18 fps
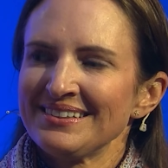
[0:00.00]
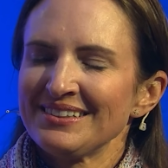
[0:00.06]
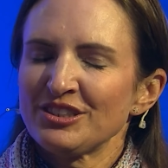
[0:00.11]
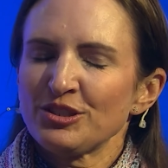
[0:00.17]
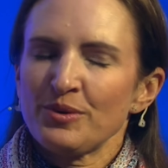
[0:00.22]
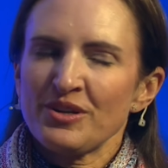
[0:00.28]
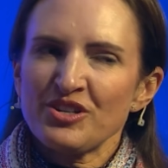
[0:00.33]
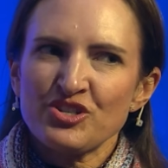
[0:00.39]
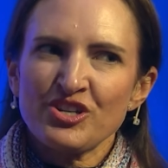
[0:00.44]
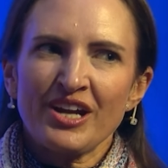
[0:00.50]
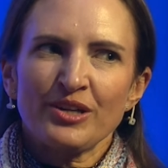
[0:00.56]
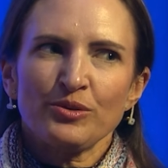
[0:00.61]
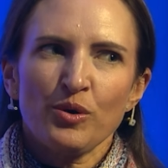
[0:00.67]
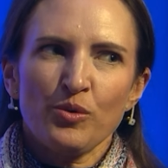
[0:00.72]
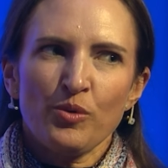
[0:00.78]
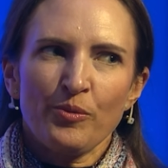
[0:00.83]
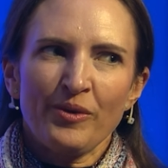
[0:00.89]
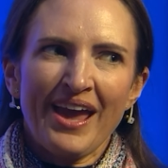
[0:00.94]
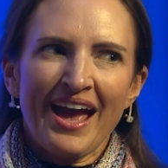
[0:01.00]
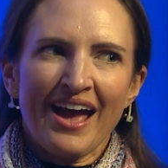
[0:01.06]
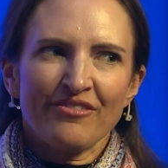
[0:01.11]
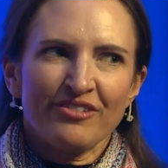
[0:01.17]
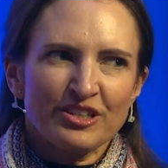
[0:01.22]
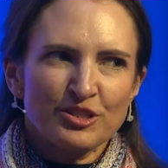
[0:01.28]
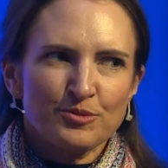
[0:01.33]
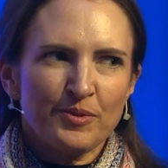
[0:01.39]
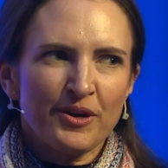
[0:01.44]
So in general, when we
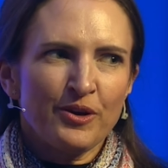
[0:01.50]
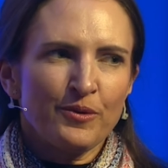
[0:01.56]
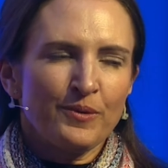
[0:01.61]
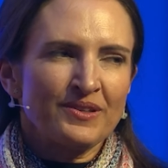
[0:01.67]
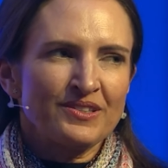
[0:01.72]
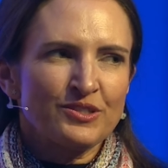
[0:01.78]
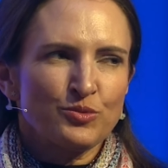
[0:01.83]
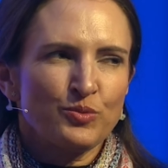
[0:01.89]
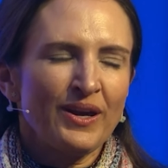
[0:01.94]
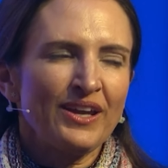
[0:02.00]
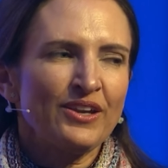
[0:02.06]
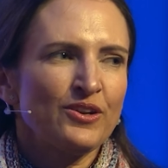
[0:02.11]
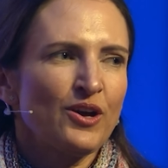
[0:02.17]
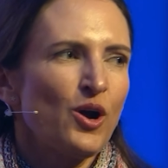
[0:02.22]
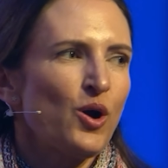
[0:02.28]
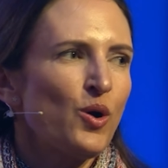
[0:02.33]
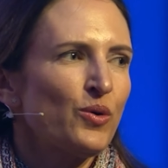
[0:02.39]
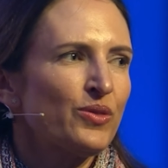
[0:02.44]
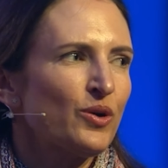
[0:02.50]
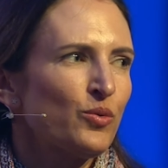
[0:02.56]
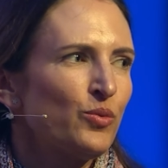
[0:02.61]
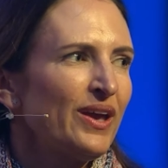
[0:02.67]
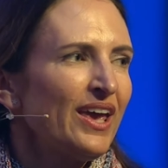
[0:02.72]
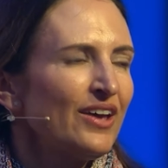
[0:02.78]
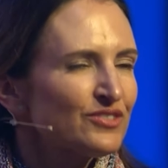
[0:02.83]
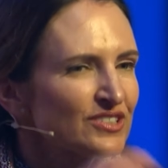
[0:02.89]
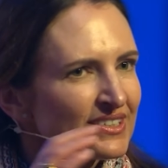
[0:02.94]
have experience, we know that
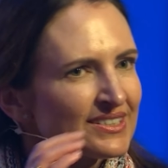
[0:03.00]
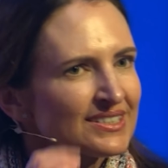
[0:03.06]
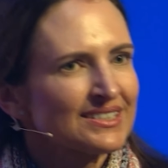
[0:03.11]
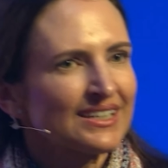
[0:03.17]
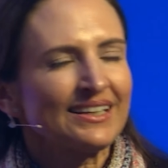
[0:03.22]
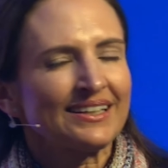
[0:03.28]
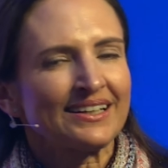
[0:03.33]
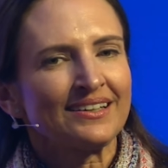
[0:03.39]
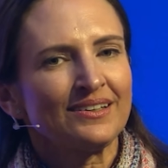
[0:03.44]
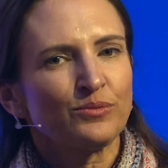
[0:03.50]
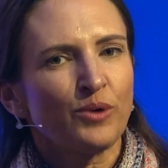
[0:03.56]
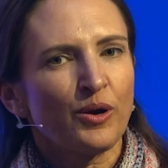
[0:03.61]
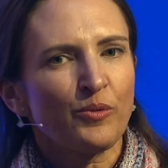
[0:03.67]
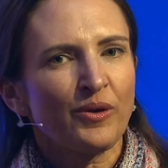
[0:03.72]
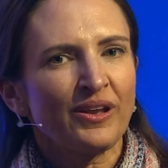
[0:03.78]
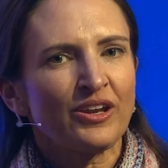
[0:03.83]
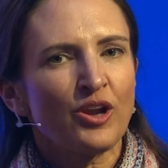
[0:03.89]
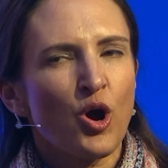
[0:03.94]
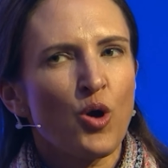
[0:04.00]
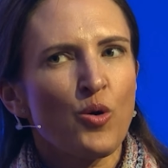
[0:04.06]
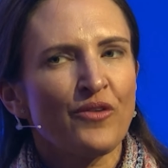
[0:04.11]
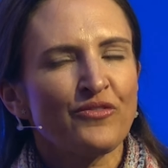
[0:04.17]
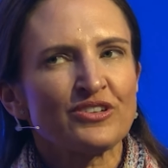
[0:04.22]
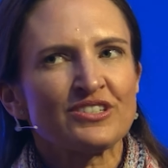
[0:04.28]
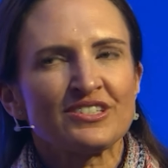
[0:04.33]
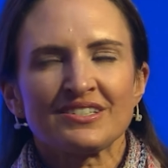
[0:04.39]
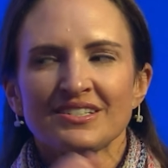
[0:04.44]
we have succeeded when we know
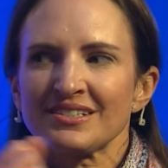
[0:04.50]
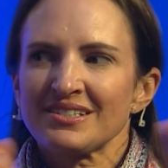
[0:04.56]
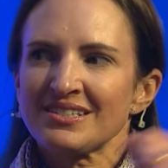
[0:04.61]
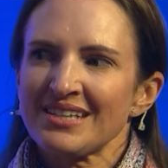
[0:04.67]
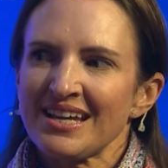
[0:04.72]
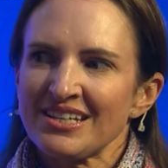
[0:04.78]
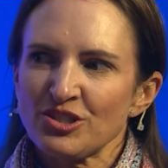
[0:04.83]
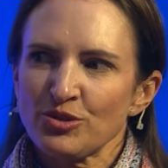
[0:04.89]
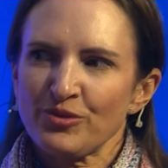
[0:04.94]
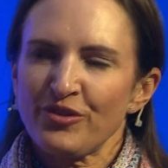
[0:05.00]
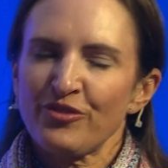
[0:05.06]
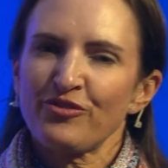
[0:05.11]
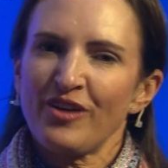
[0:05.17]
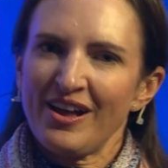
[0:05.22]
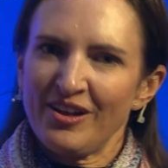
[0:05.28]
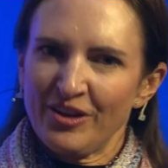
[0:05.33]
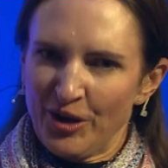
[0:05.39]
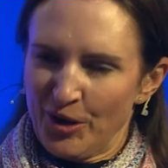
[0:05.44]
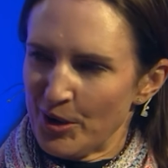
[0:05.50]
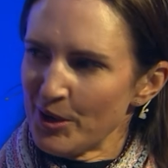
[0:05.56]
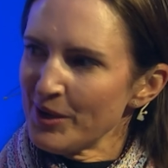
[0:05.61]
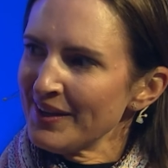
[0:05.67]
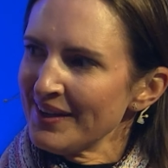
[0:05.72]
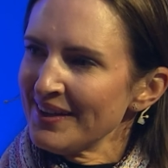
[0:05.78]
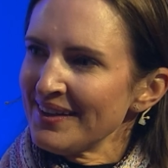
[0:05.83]
if it's a success or a failure,